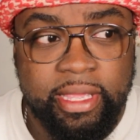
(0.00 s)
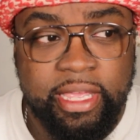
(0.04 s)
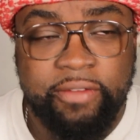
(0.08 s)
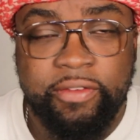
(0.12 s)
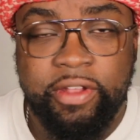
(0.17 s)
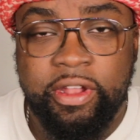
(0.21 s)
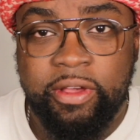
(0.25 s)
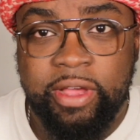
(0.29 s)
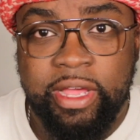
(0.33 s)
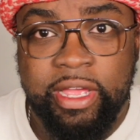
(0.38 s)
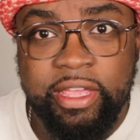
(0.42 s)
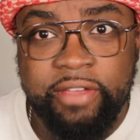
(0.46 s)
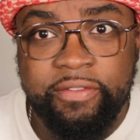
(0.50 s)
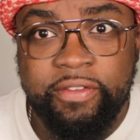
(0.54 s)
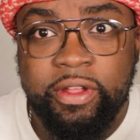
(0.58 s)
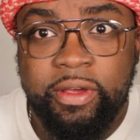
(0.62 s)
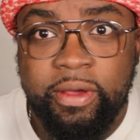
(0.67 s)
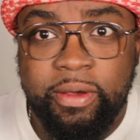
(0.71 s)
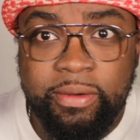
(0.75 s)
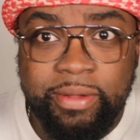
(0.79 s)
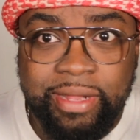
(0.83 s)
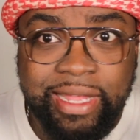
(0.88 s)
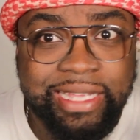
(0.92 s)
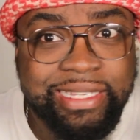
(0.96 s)
even
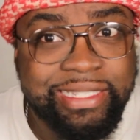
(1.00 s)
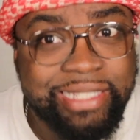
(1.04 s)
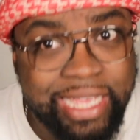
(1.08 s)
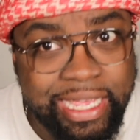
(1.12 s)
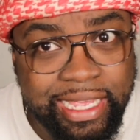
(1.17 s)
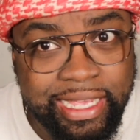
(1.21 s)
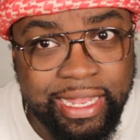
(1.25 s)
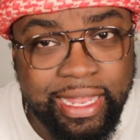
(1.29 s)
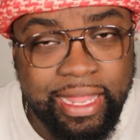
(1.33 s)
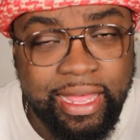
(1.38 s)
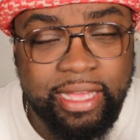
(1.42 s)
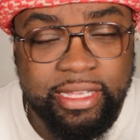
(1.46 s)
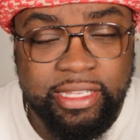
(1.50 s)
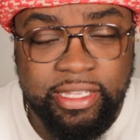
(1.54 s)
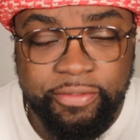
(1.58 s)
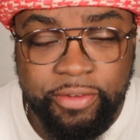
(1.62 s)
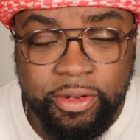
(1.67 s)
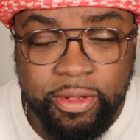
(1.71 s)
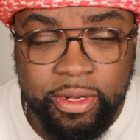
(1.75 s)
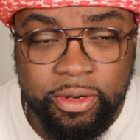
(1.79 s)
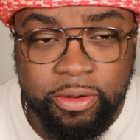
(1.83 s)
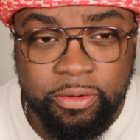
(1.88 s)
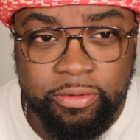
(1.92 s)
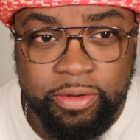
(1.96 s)
though I say Glock, even
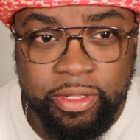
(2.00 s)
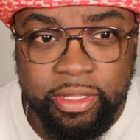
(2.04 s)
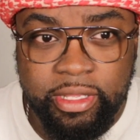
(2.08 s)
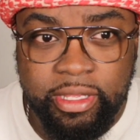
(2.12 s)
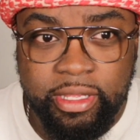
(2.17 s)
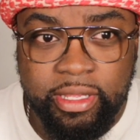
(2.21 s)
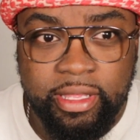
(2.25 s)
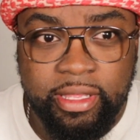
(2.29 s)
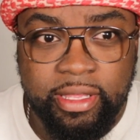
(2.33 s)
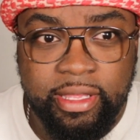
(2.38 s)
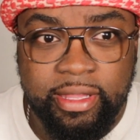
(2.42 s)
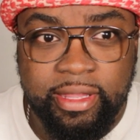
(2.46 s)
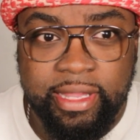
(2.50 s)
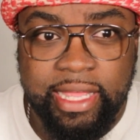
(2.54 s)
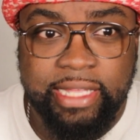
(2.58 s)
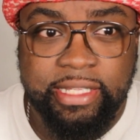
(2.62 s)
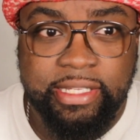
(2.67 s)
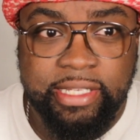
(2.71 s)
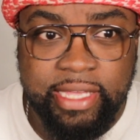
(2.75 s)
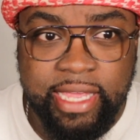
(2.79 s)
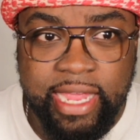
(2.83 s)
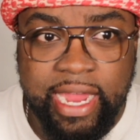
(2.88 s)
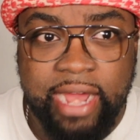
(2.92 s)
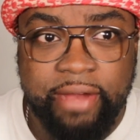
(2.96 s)
though I don't really like
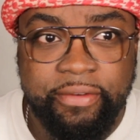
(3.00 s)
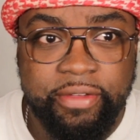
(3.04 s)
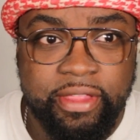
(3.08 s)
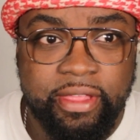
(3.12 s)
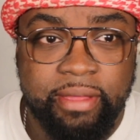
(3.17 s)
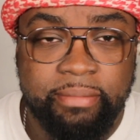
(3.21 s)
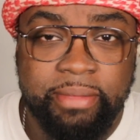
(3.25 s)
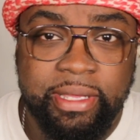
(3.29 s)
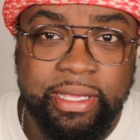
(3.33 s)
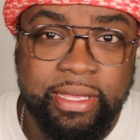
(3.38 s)
to carry them,